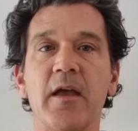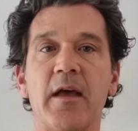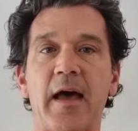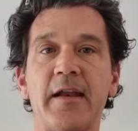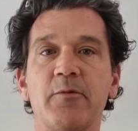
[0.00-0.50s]

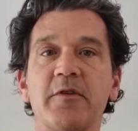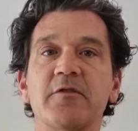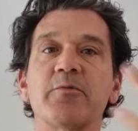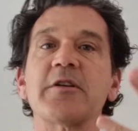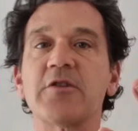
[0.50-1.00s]
and it was
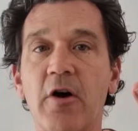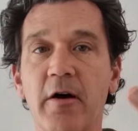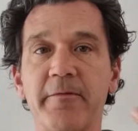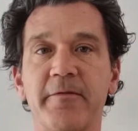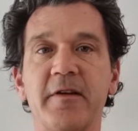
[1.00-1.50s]
switched
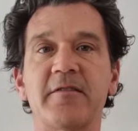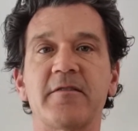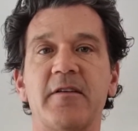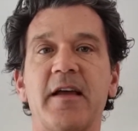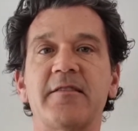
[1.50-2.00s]
off.
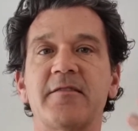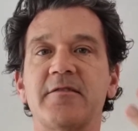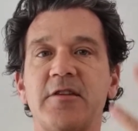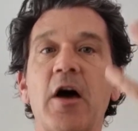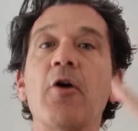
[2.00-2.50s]
Its
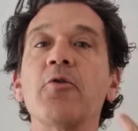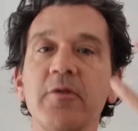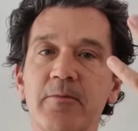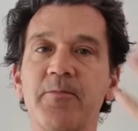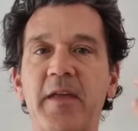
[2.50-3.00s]

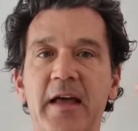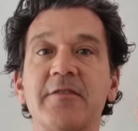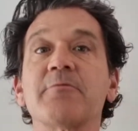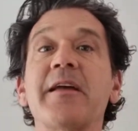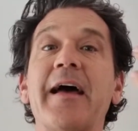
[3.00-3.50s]
tone and its
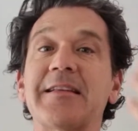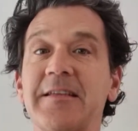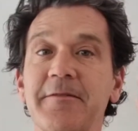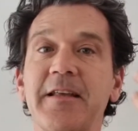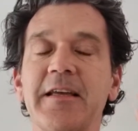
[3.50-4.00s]

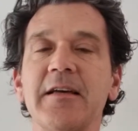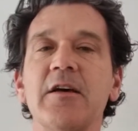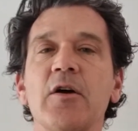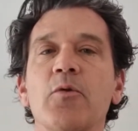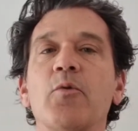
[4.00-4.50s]
reactivity
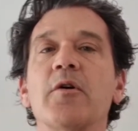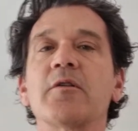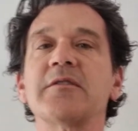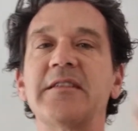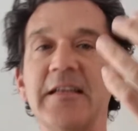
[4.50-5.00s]

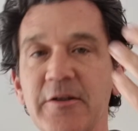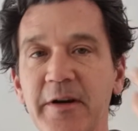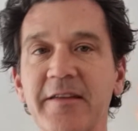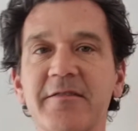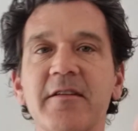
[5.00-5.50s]
were
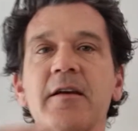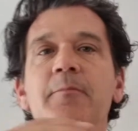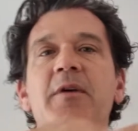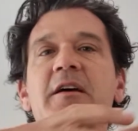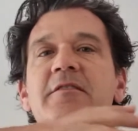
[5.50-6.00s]
decreased
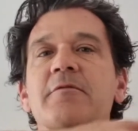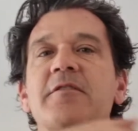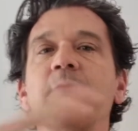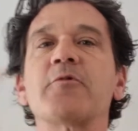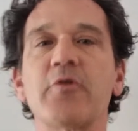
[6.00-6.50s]
because of
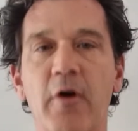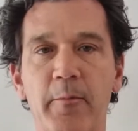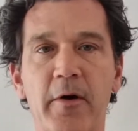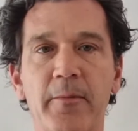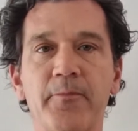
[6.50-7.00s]
some
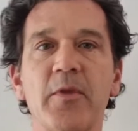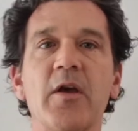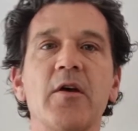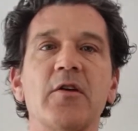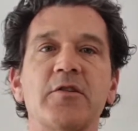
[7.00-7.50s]
trauma.
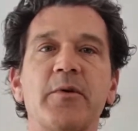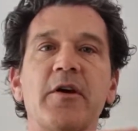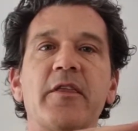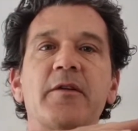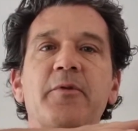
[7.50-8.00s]
So we know
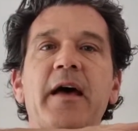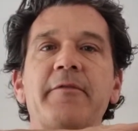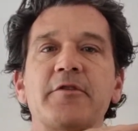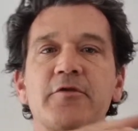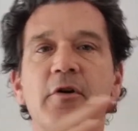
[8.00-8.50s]
that if we have
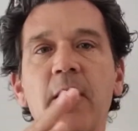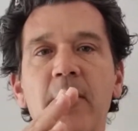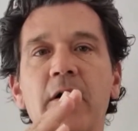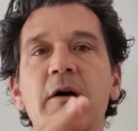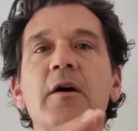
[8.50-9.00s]
a
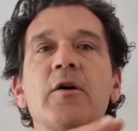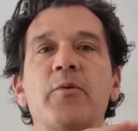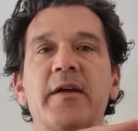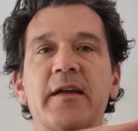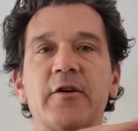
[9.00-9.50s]
trauma,
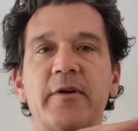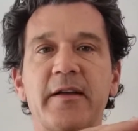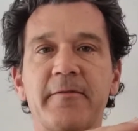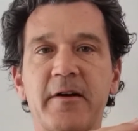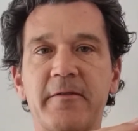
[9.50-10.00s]
we can create
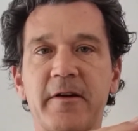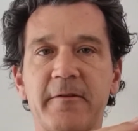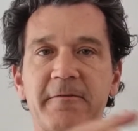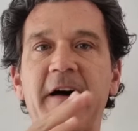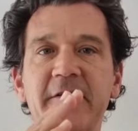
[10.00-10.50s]
a very, very
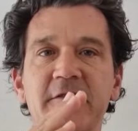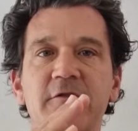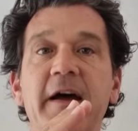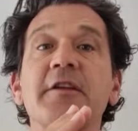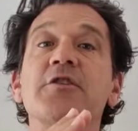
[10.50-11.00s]
fast
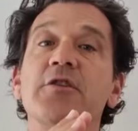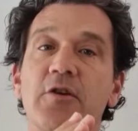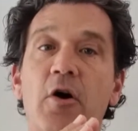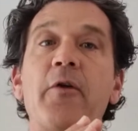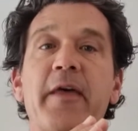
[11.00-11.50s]
stretch
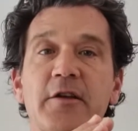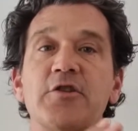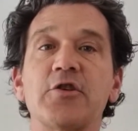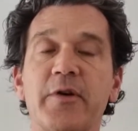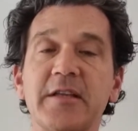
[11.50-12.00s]
on that
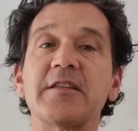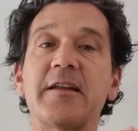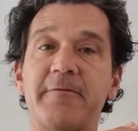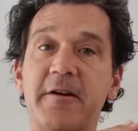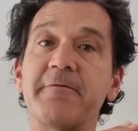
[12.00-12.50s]
joint and a
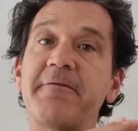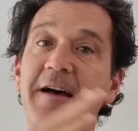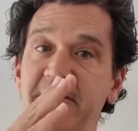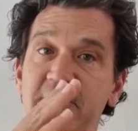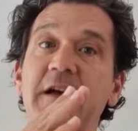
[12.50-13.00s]
very
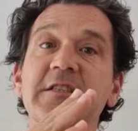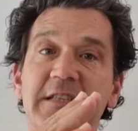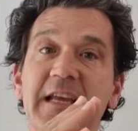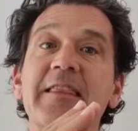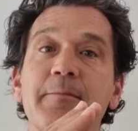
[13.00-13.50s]
fast stretch
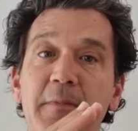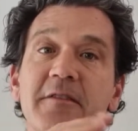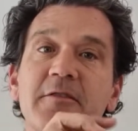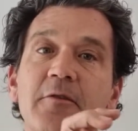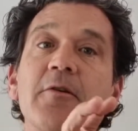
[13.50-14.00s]
in the
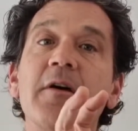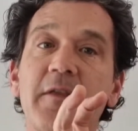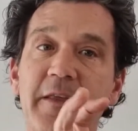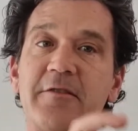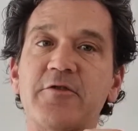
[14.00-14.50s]
muscle
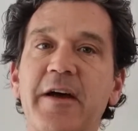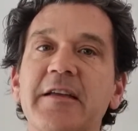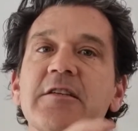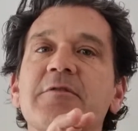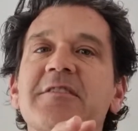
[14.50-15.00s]
that's
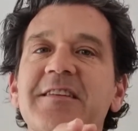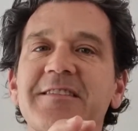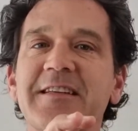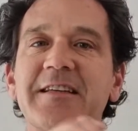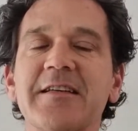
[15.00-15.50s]
trying to
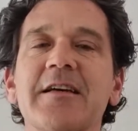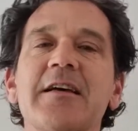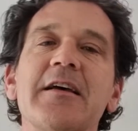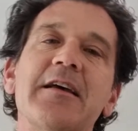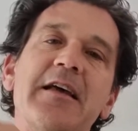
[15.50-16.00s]
resist it.
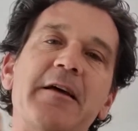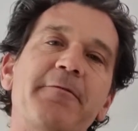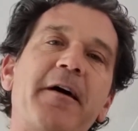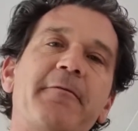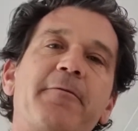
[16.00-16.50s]
If
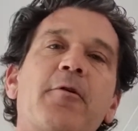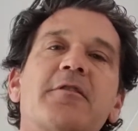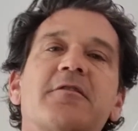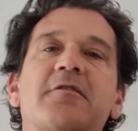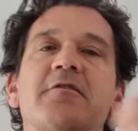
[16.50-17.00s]
that
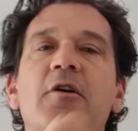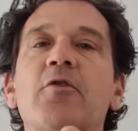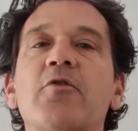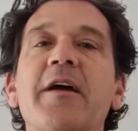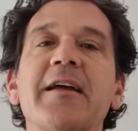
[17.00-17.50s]
force is so
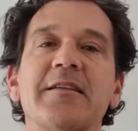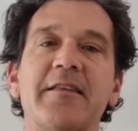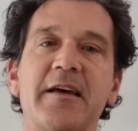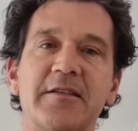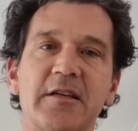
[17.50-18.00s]
great
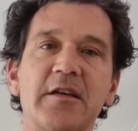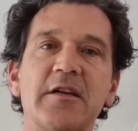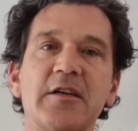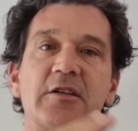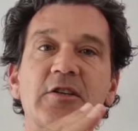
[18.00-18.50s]
that
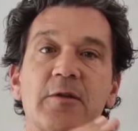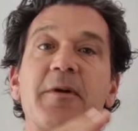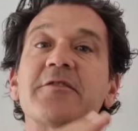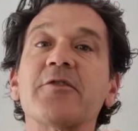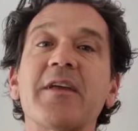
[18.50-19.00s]
your
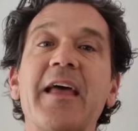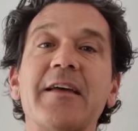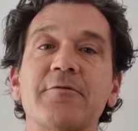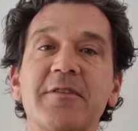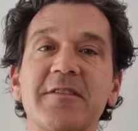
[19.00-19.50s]
muscle
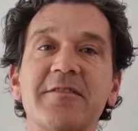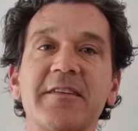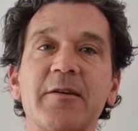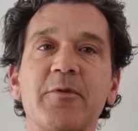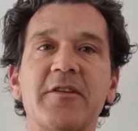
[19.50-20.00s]
can't resist
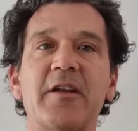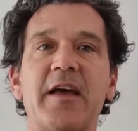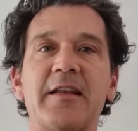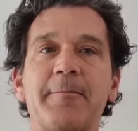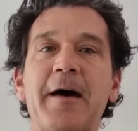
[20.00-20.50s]
it, what's going to
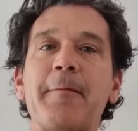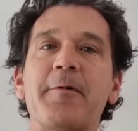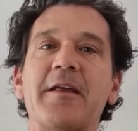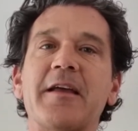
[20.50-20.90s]
end up happening